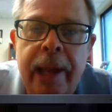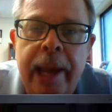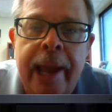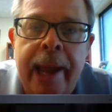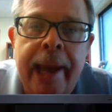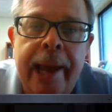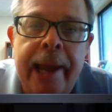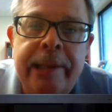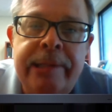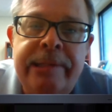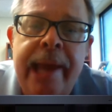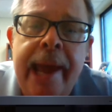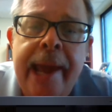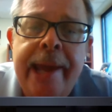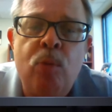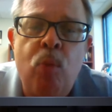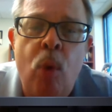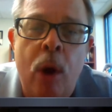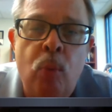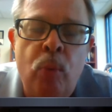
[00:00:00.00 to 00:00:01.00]
and
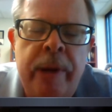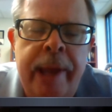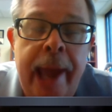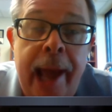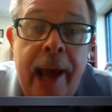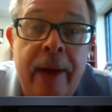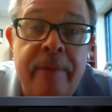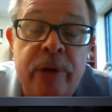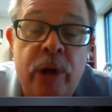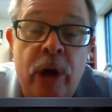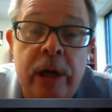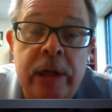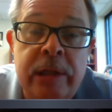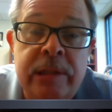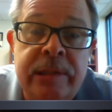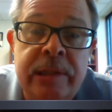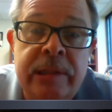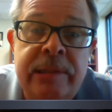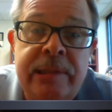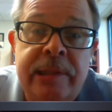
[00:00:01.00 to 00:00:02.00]
take what we have in our
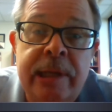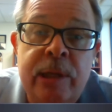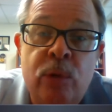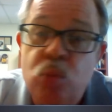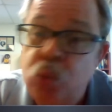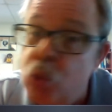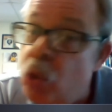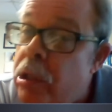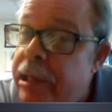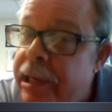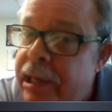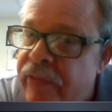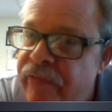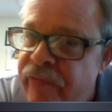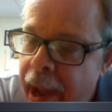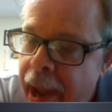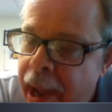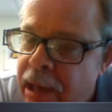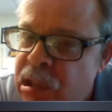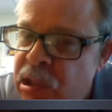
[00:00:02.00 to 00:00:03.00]
existing really
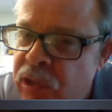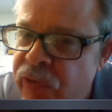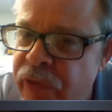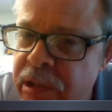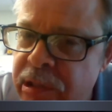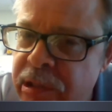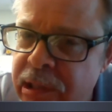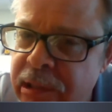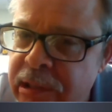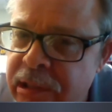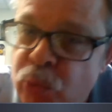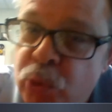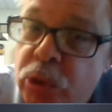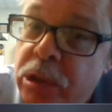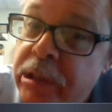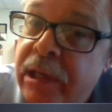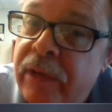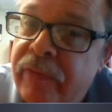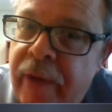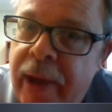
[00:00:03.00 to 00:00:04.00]
advanced physics and
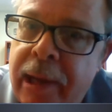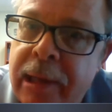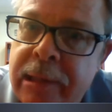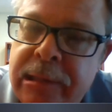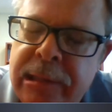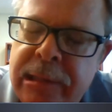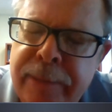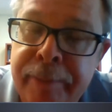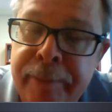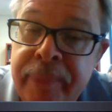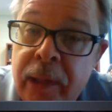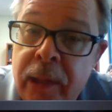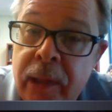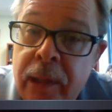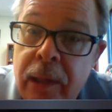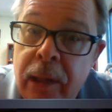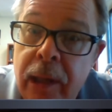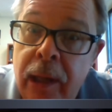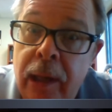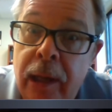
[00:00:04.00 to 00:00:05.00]
really advanced
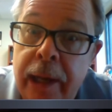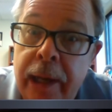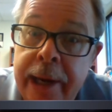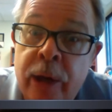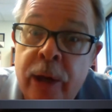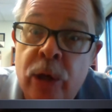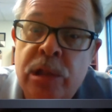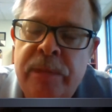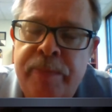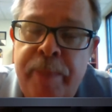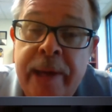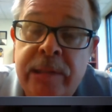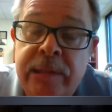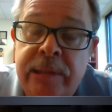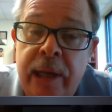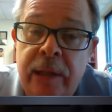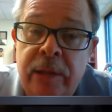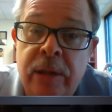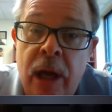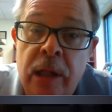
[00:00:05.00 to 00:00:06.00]
aerospace
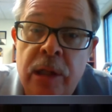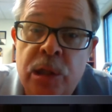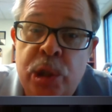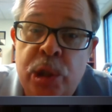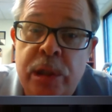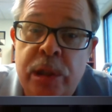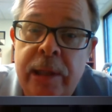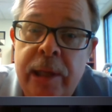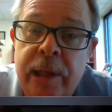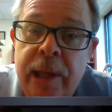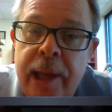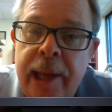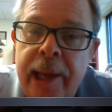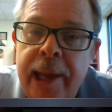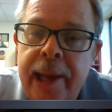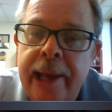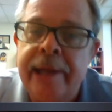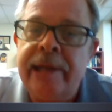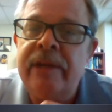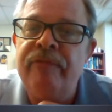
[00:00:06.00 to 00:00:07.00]
technology
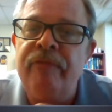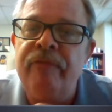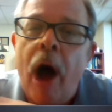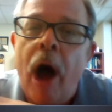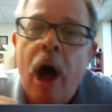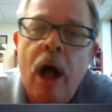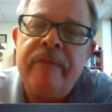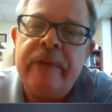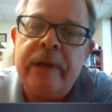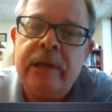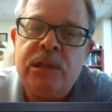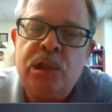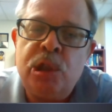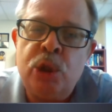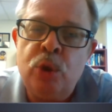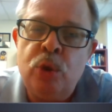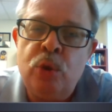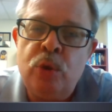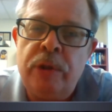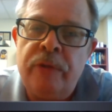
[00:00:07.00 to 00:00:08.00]
and evolve it
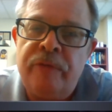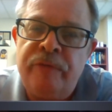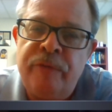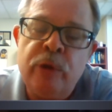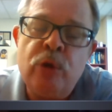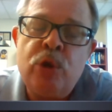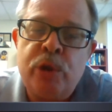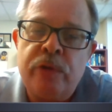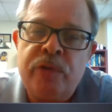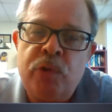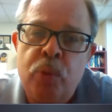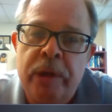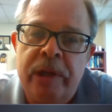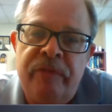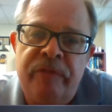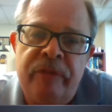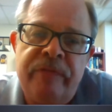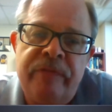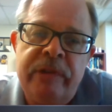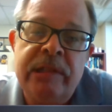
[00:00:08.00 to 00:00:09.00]
to the future of
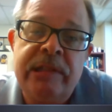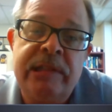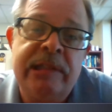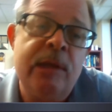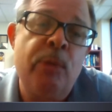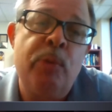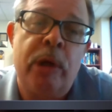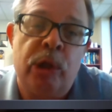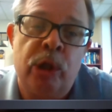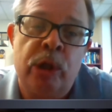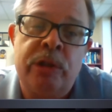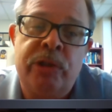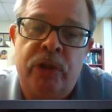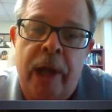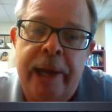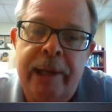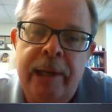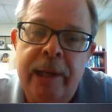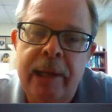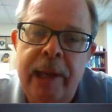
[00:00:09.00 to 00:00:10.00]
2050 and see what it looks
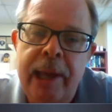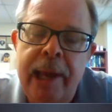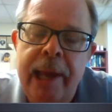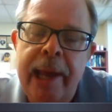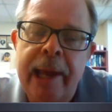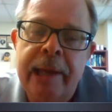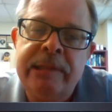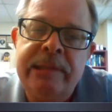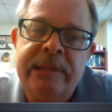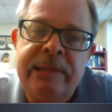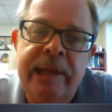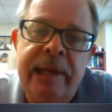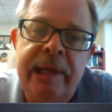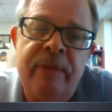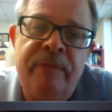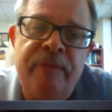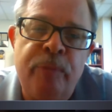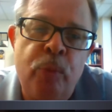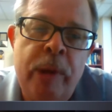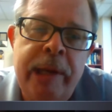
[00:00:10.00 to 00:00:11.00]
like, and see
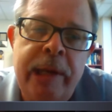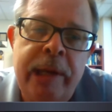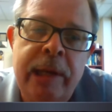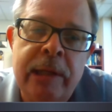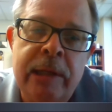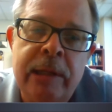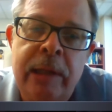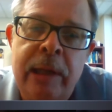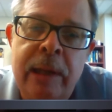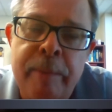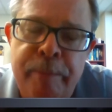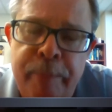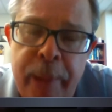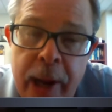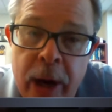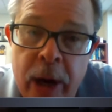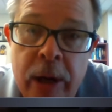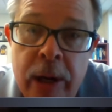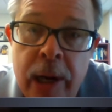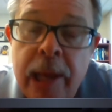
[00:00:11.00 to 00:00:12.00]
if we can
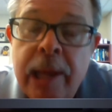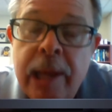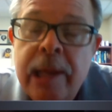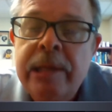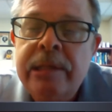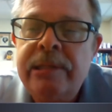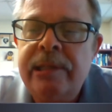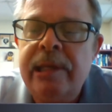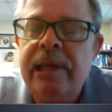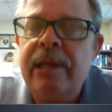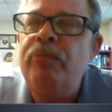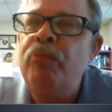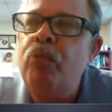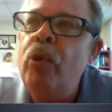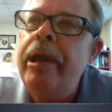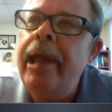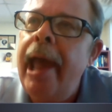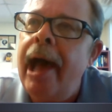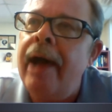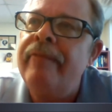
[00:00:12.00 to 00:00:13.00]
compare, see if
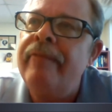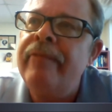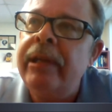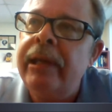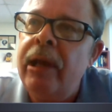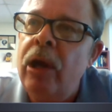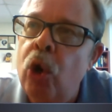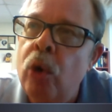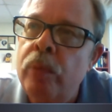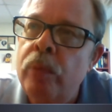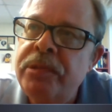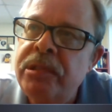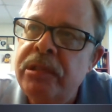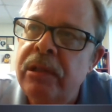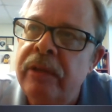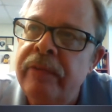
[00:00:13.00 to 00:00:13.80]
we have any hopes